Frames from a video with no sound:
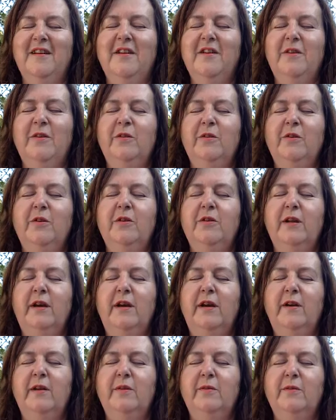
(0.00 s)
your
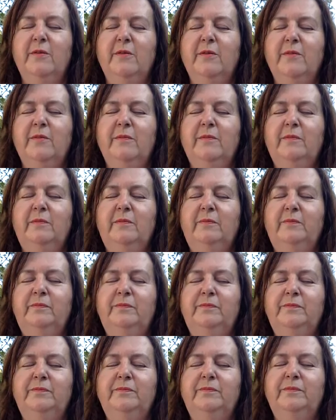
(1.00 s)
crown,
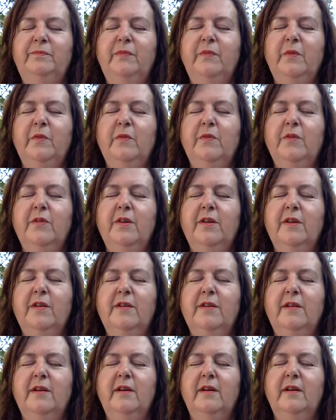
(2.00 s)
your third
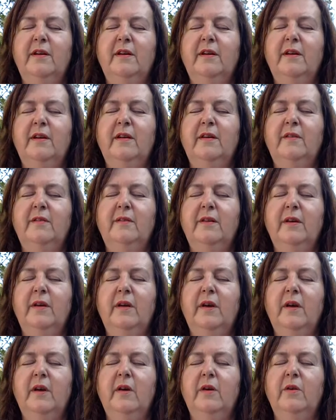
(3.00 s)
eye,
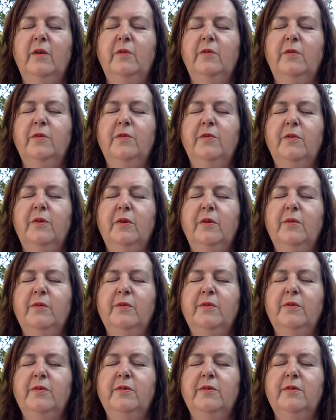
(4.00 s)
your
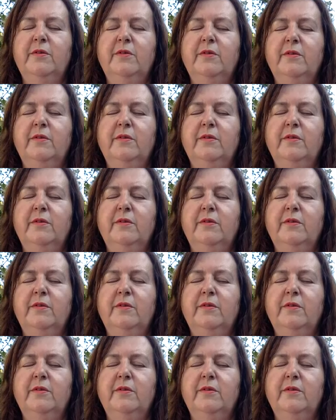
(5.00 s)
throat,